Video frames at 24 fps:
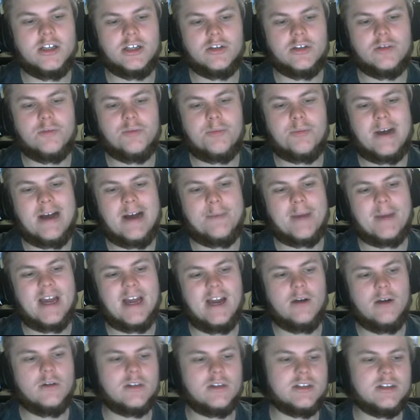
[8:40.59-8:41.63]
You'll pop
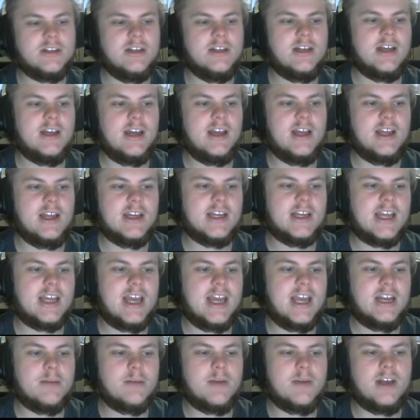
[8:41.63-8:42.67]
out, and
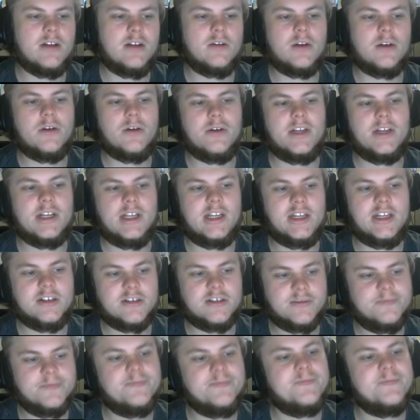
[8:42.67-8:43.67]
Candyman will go in here.